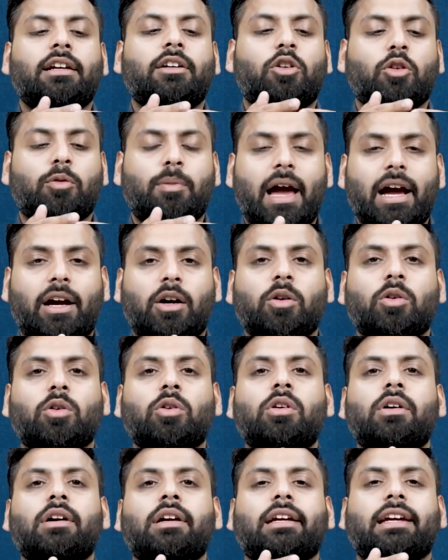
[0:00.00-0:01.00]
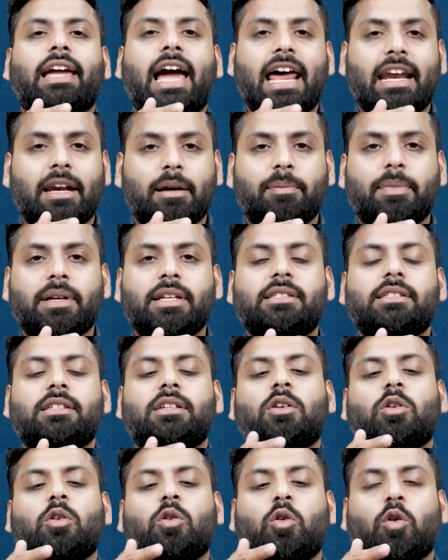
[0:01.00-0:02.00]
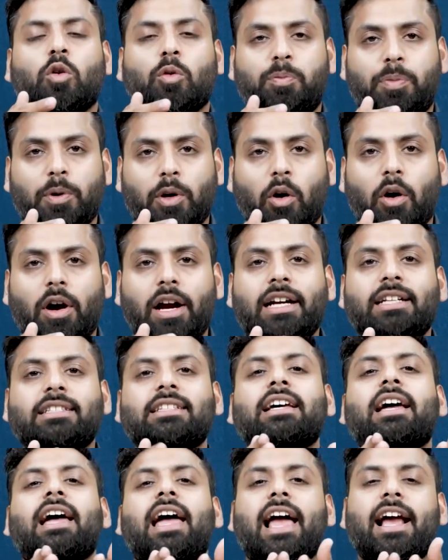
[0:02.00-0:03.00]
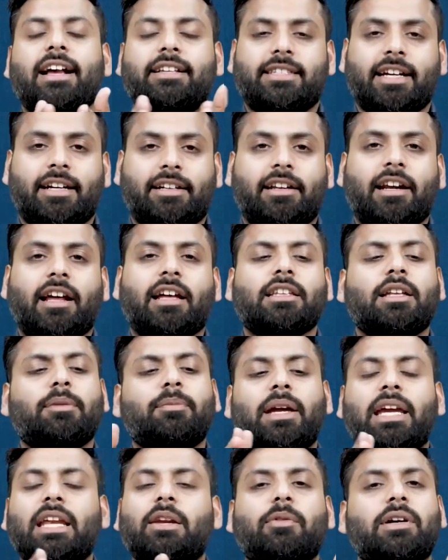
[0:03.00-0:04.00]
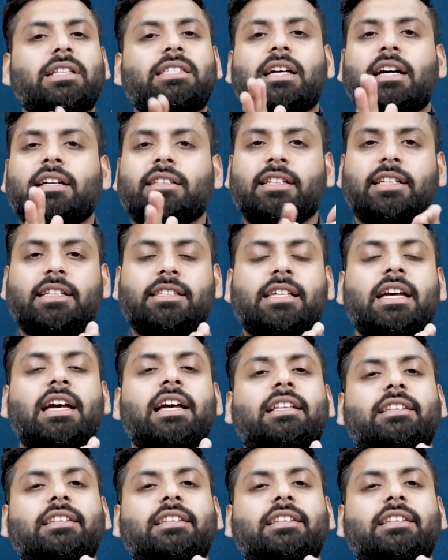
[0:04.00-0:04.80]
tobacco, cannabis, opioids, etc. The main ones are these.